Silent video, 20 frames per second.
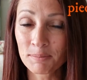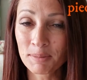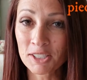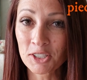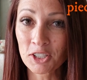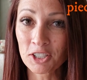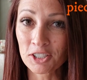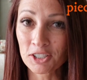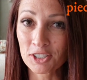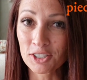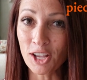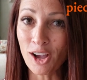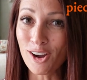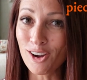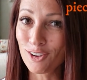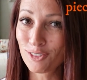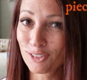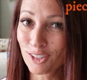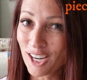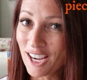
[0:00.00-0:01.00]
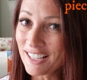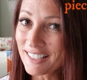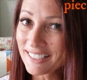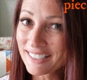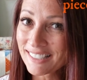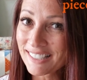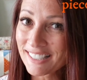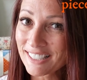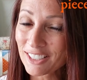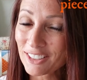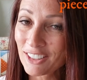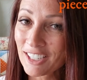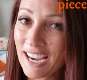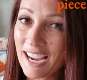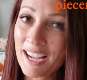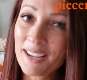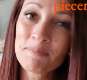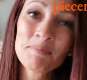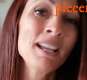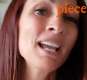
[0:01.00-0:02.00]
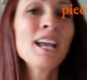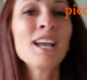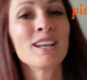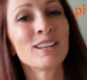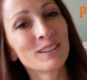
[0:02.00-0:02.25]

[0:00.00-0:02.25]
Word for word: pictures over on Instagram